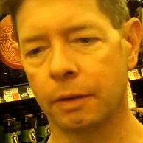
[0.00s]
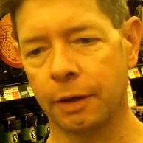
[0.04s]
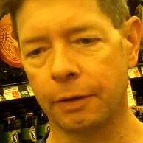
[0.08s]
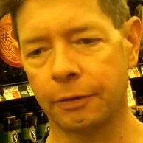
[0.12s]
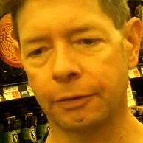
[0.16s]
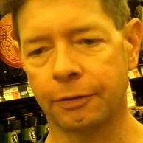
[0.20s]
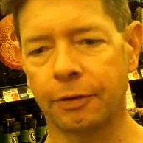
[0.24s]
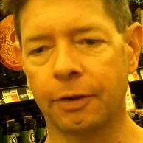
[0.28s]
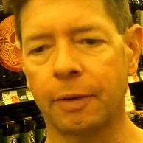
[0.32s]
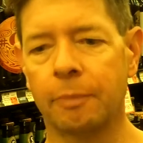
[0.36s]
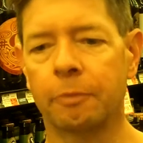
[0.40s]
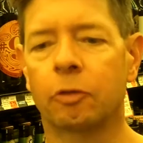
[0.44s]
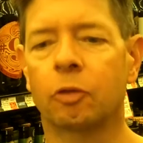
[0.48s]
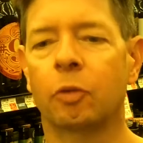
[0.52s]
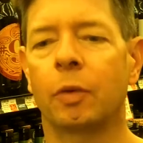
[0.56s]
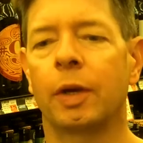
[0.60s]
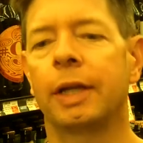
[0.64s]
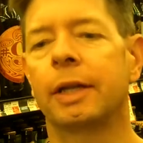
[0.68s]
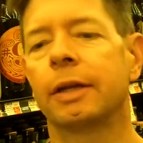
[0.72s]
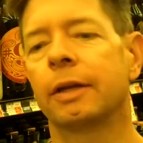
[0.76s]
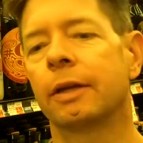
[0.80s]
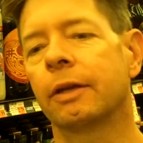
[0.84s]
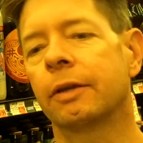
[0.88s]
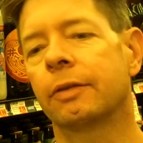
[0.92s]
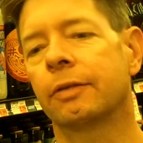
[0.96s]
There's some
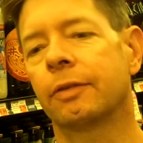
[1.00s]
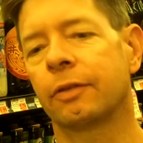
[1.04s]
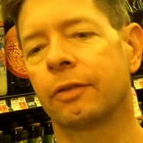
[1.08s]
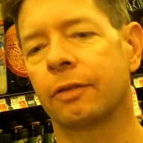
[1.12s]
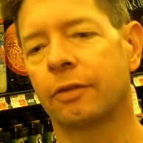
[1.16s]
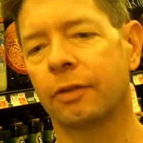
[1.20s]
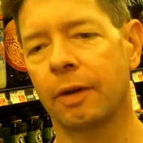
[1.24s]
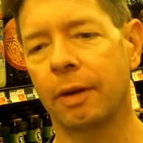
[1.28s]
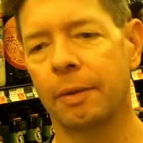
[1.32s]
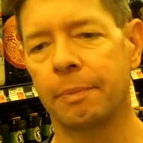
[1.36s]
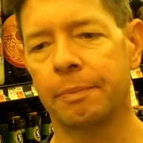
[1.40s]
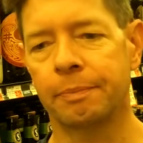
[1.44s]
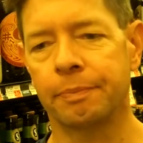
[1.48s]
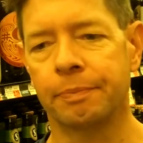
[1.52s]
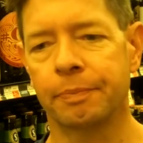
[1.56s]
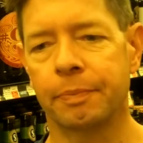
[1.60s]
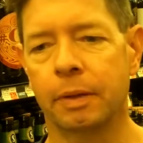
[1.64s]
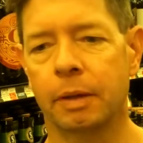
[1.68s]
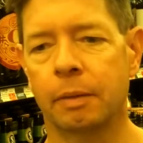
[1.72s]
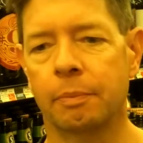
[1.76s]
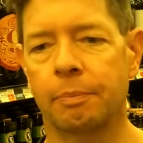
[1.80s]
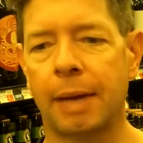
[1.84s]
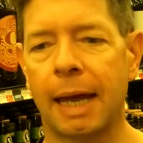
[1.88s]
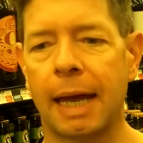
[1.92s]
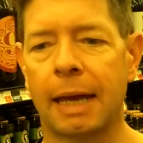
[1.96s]
sweetness and some
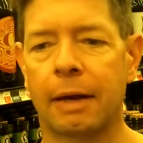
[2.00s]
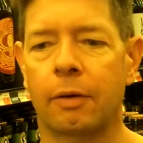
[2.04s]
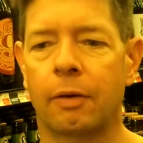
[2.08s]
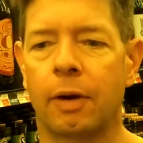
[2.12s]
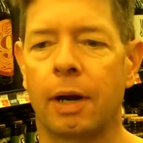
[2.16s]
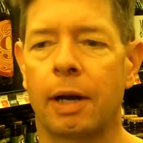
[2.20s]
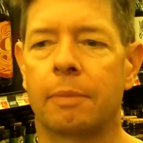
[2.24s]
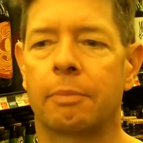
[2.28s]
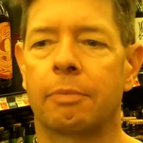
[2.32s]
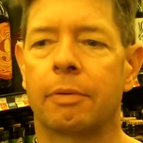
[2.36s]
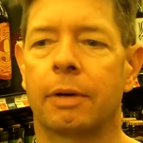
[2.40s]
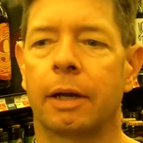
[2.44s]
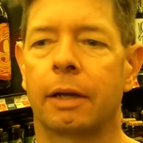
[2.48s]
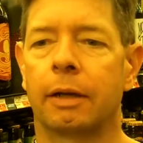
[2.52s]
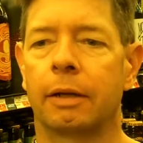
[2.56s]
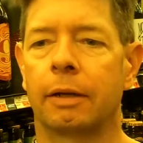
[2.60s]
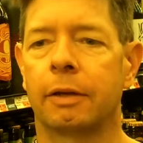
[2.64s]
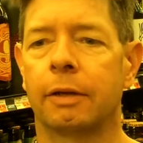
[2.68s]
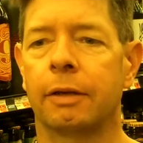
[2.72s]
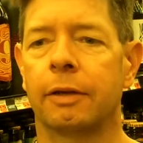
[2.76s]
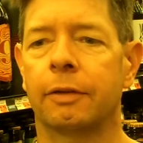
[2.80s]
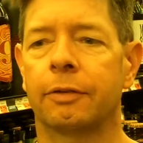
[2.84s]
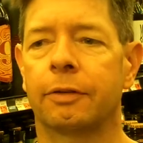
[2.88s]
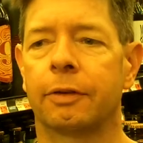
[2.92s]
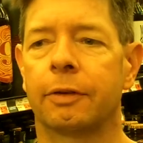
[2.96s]
background
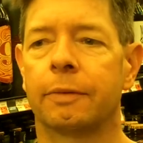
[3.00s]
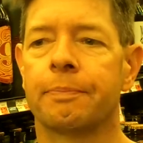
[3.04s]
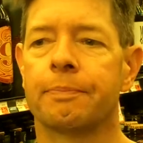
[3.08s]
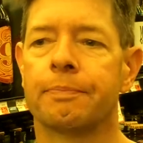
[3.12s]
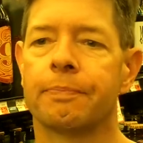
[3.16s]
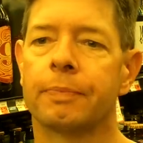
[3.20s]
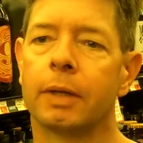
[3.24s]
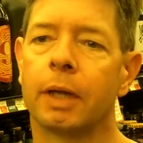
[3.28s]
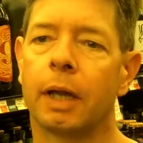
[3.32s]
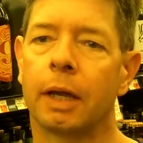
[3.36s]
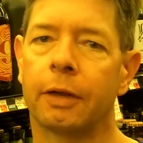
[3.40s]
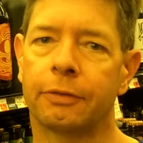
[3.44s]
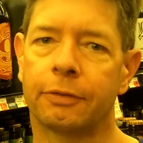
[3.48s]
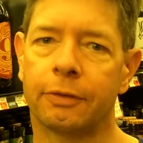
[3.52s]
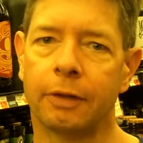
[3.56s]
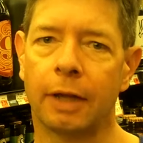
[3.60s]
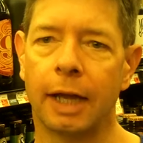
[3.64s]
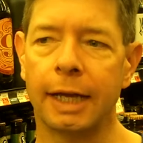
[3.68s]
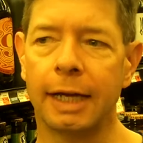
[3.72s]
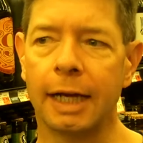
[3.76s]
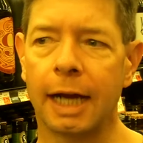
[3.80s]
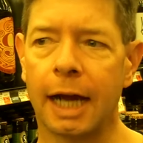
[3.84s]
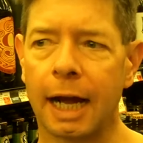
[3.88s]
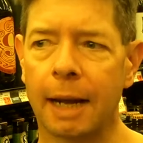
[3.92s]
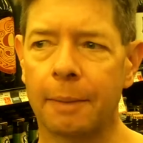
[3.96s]
breadiness and a
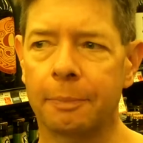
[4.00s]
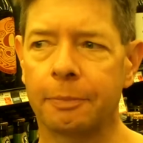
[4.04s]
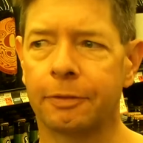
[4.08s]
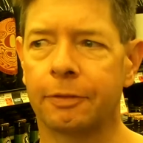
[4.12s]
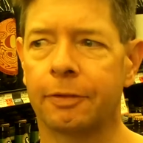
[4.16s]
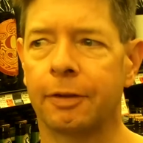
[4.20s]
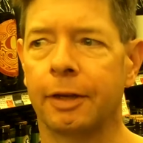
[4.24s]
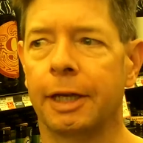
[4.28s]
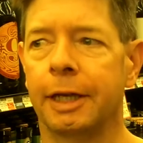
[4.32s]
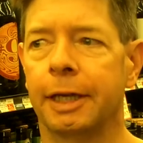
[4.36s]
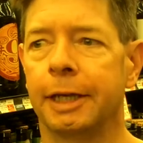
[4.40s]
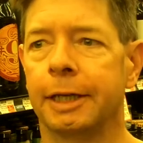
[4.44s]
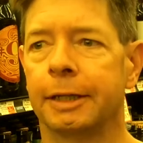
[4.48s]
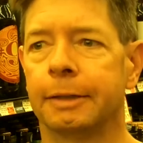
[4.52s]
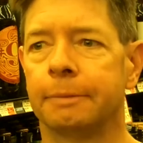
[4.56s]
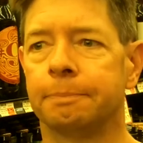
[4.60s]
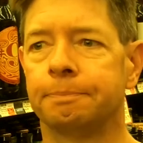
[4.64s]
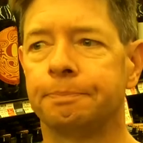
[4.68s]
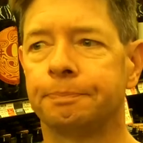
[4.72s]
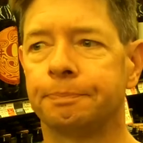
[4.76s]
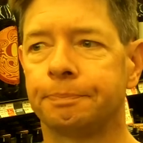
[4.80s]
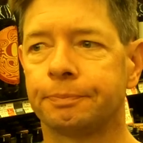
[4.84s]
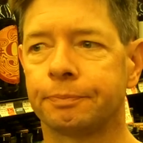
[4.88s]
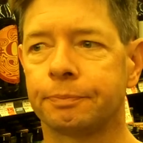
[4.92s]
slight hop sting and